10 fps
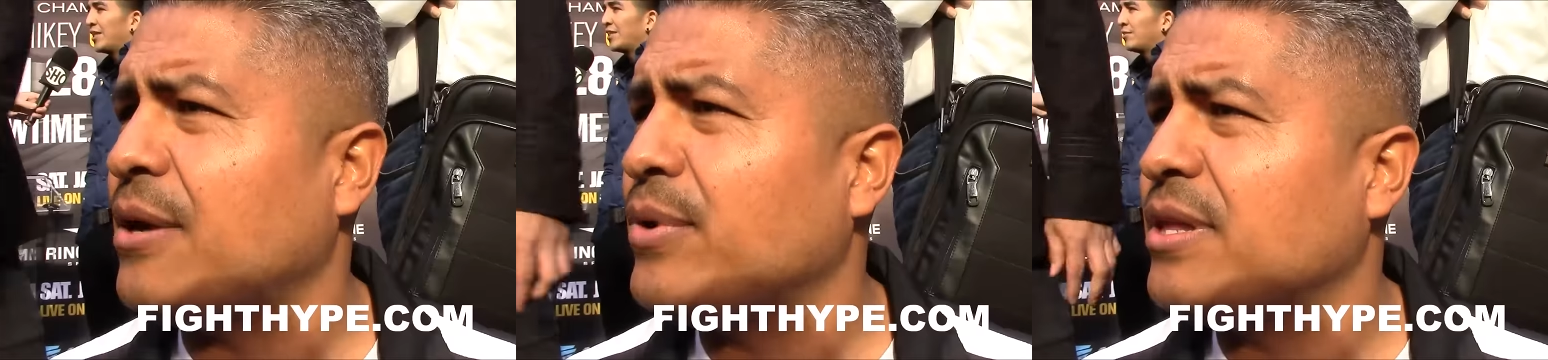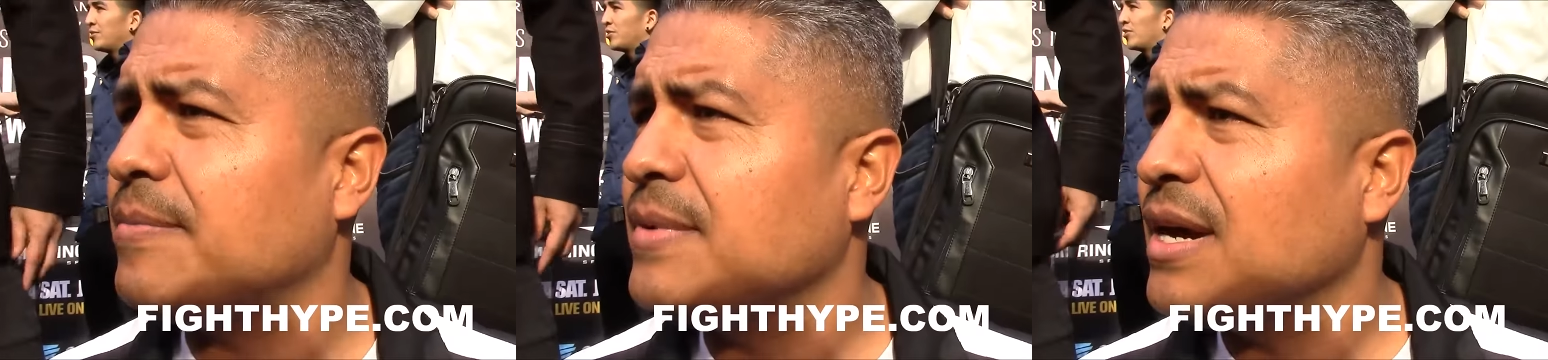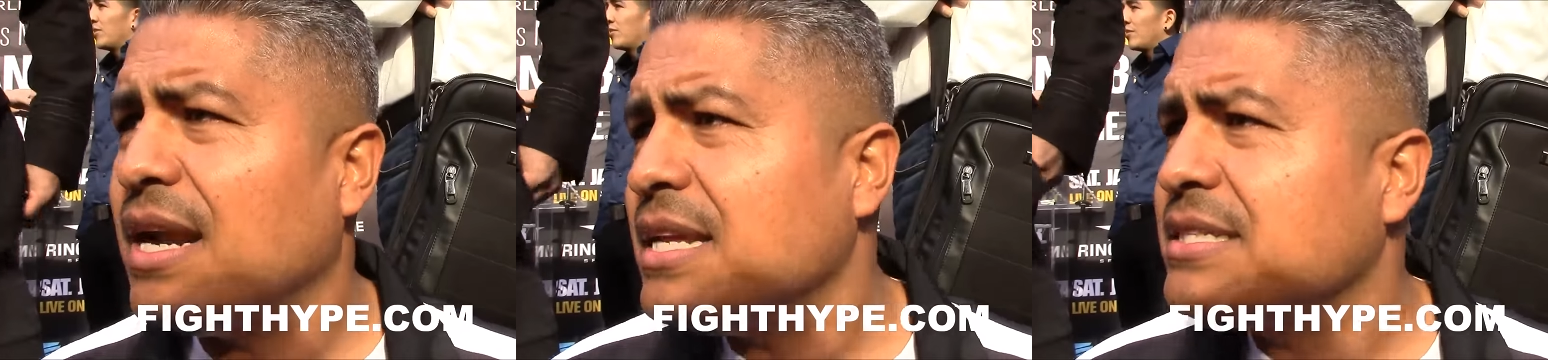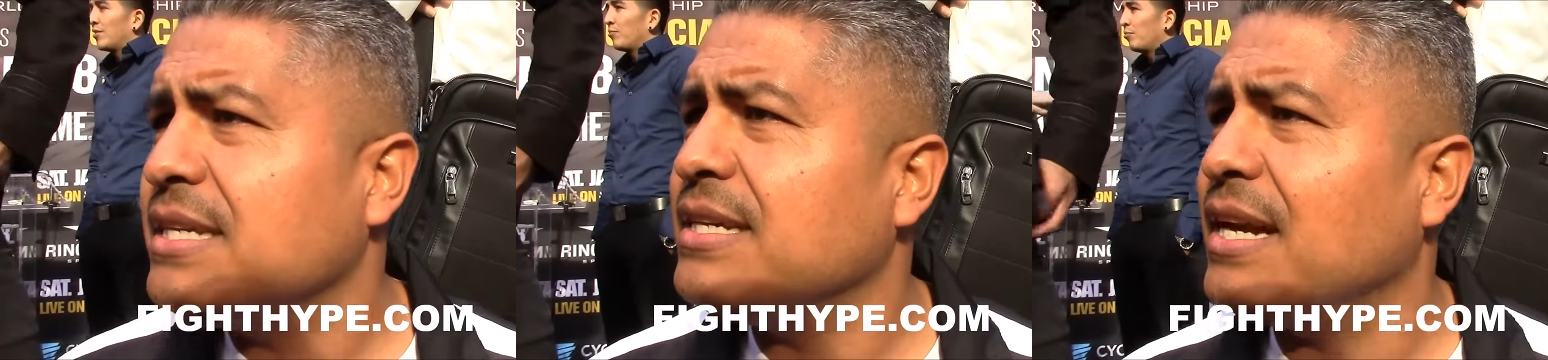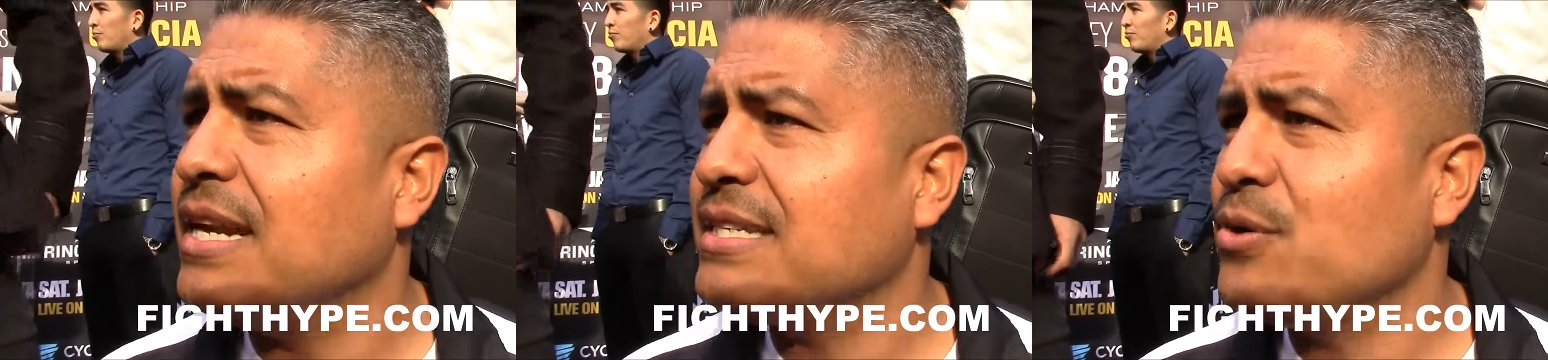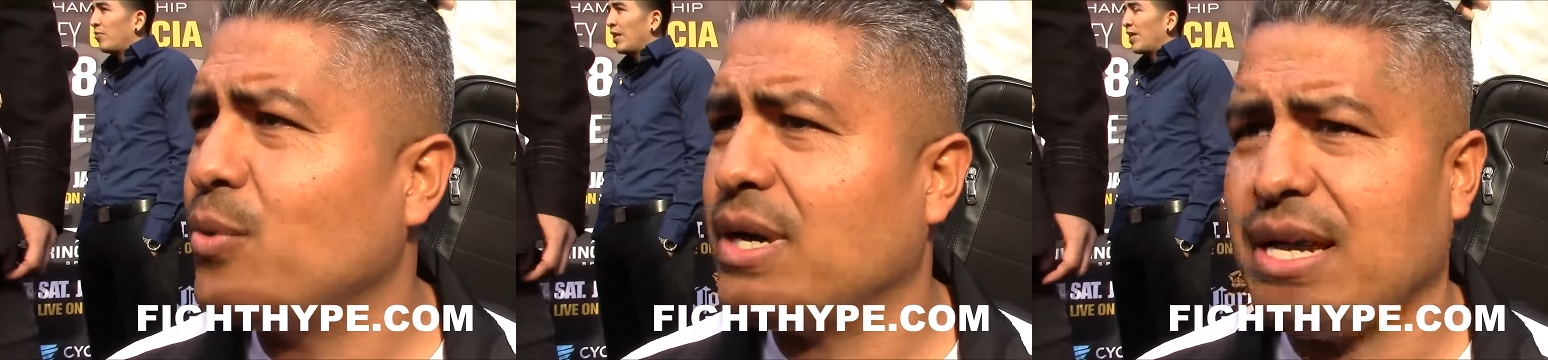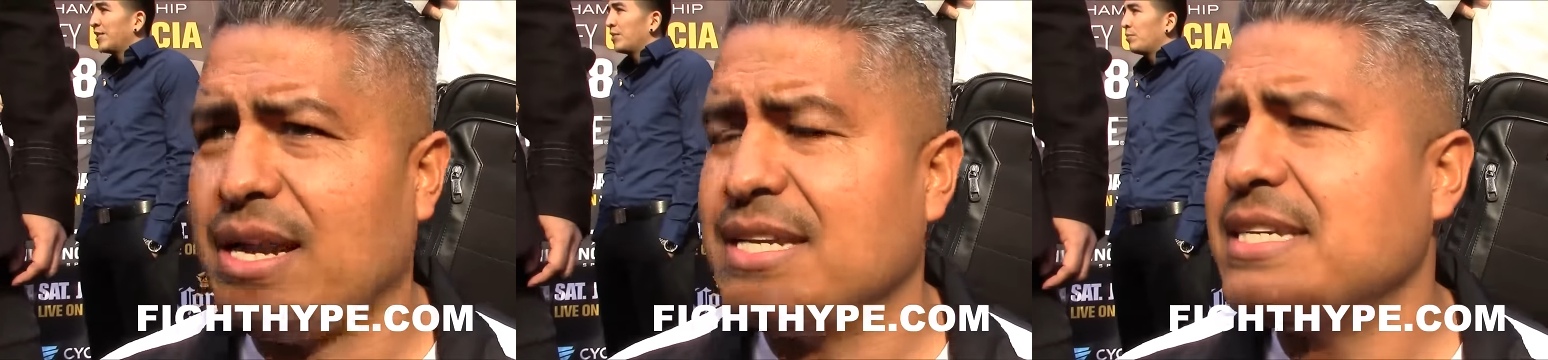Speaker 1: with him unless he unless he want,
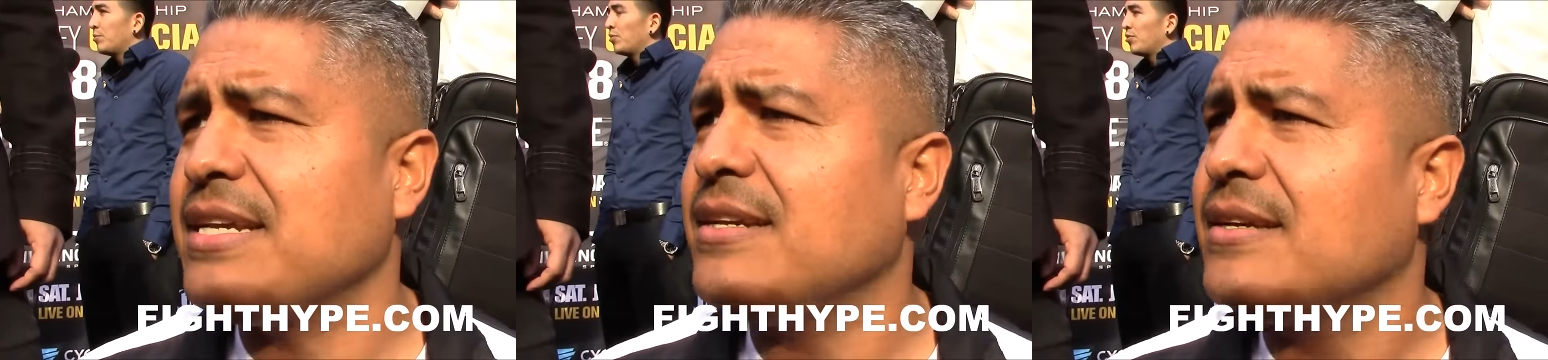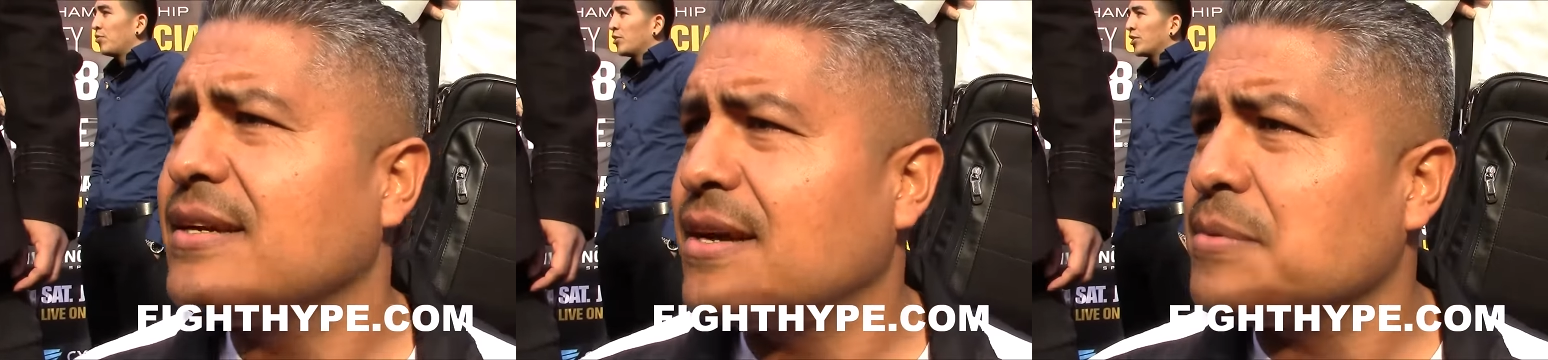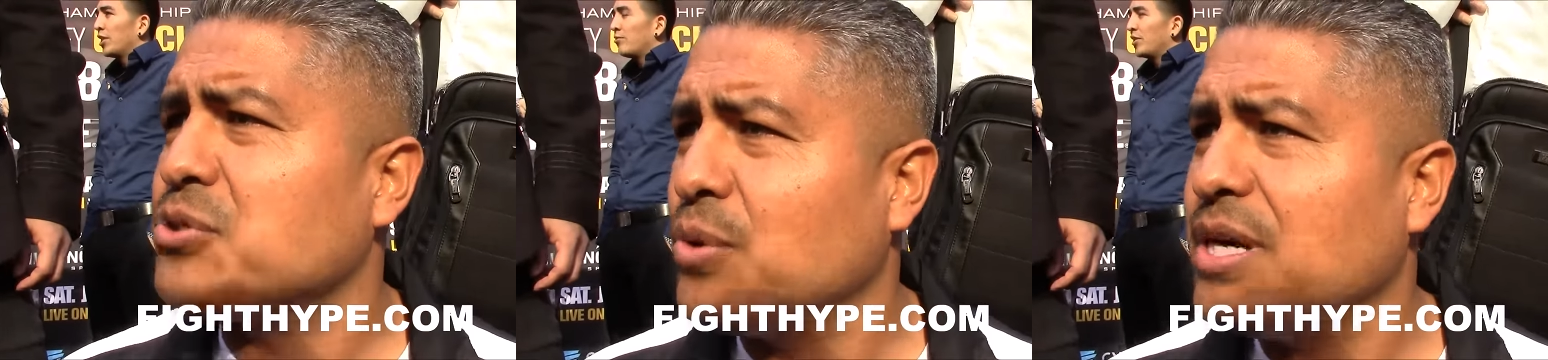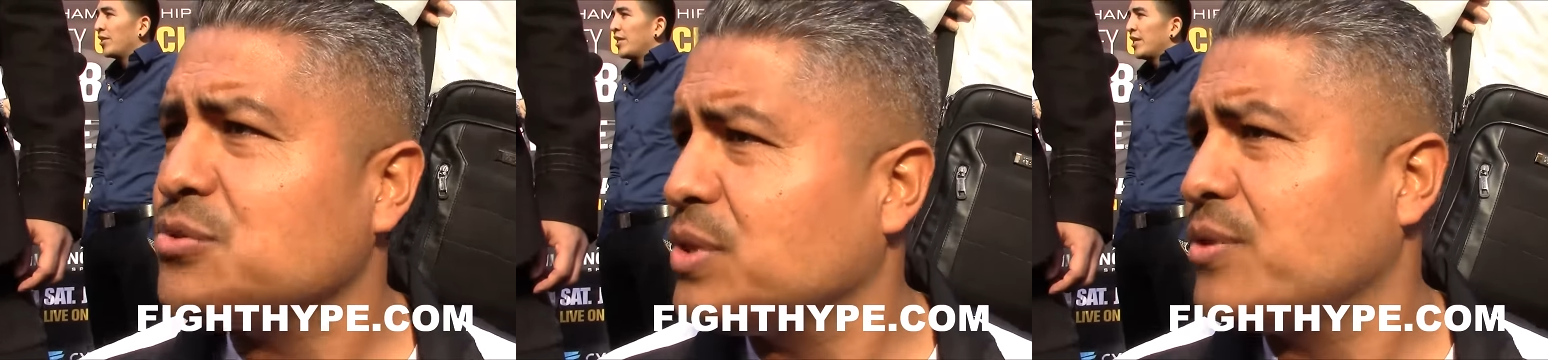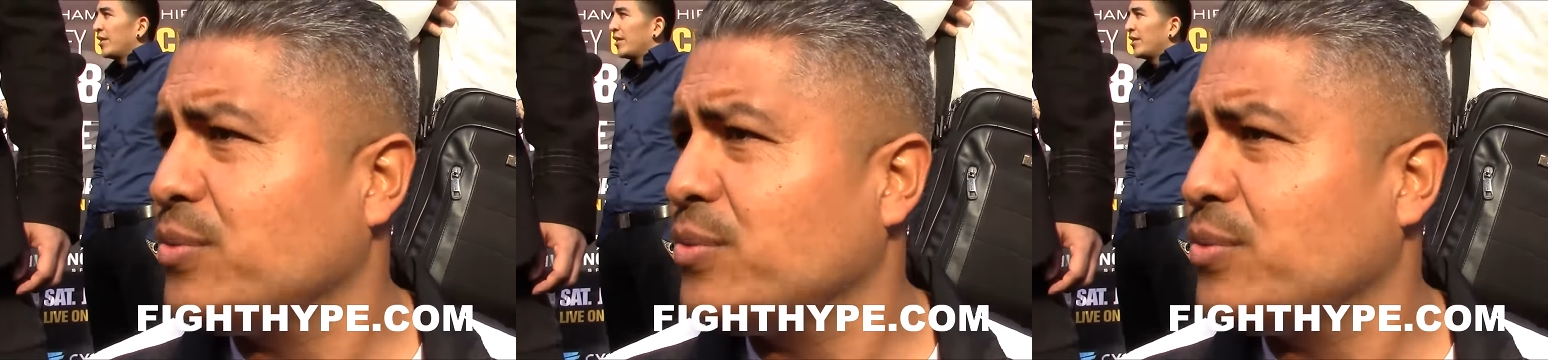unless he comes to us with,